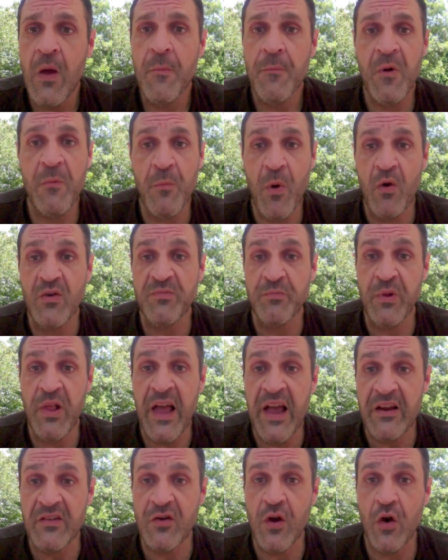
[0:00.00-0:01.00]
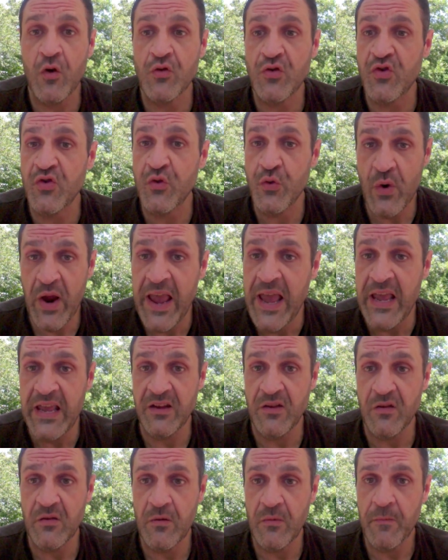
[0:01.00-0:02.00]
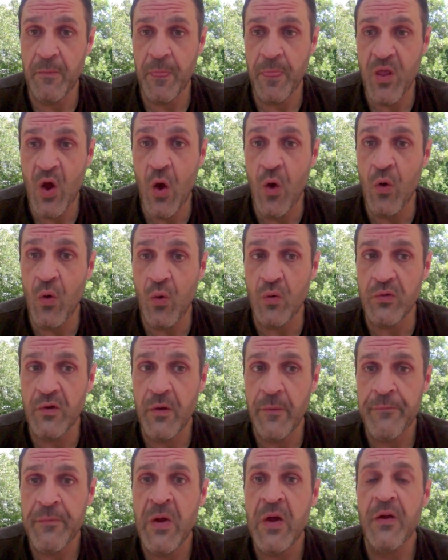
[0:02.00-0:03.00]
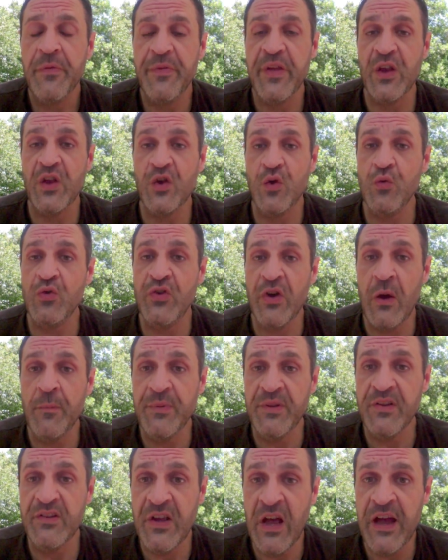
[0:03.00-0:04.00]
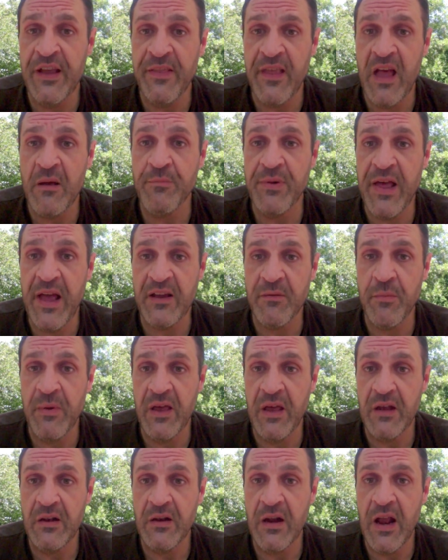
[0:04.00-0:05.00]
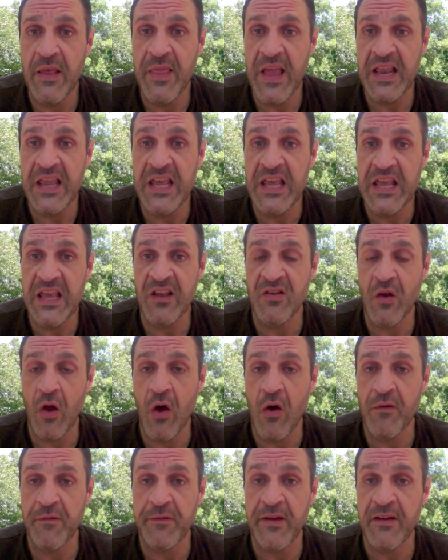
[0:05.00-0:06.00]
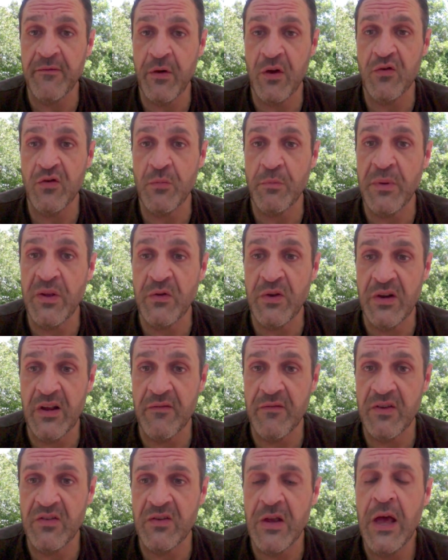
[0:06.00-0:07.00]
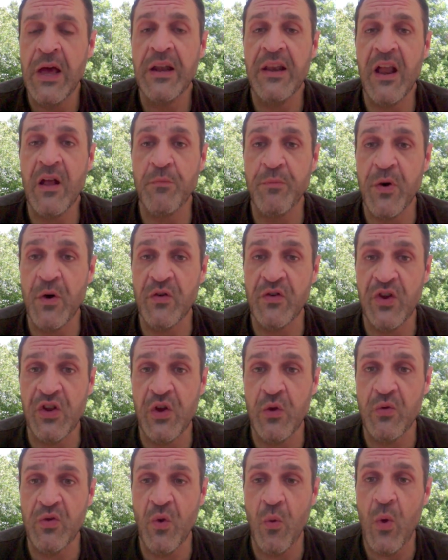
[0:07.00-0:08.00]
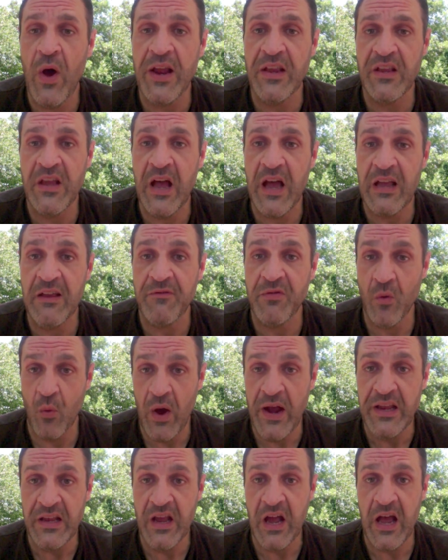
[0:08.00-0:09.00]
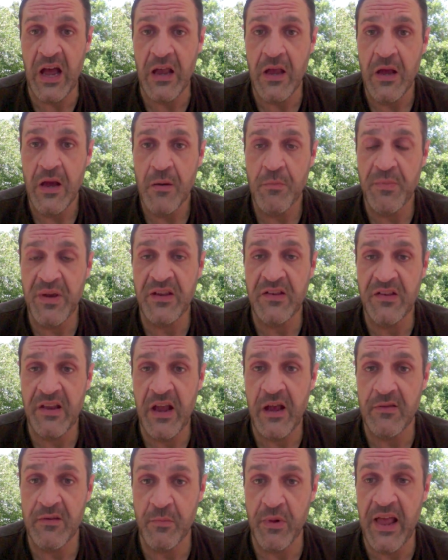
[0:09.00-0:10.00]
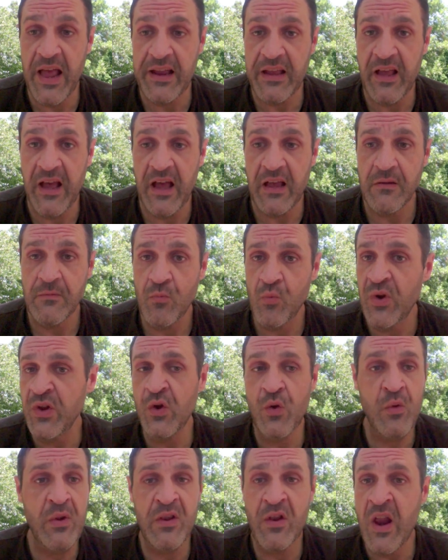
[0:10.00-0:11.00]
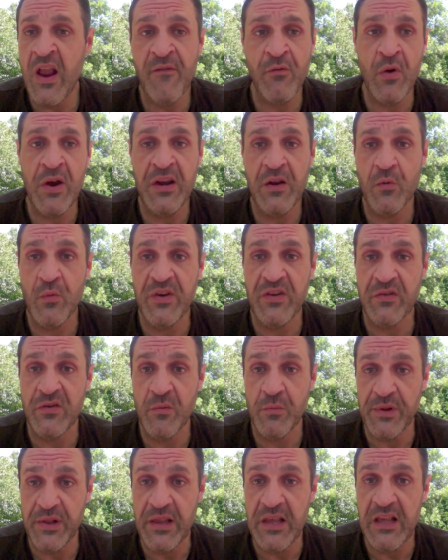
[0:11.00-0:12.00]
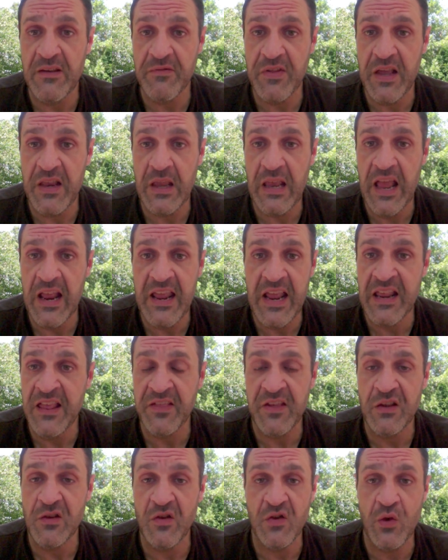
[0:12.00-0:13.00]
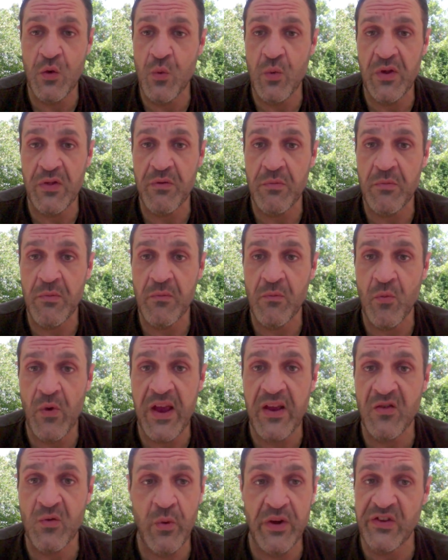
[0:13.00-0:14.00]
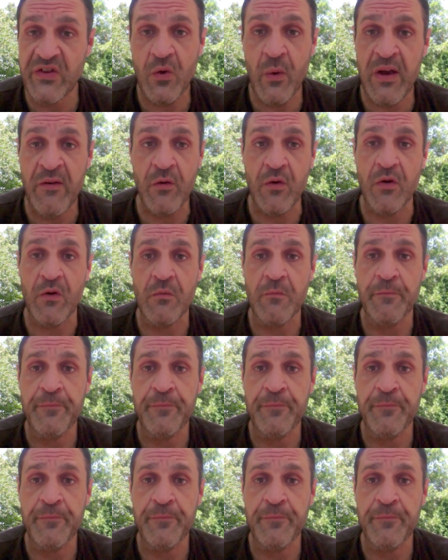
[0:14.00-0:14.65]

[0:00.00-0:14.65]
But most blacks are trained, told, that you jump inside that black man and that he is all 500 million of us. Now, persecute the white guy if the white guy beats down the black guy, when you never had any reason to believe that it had anything to do with race whatsoever.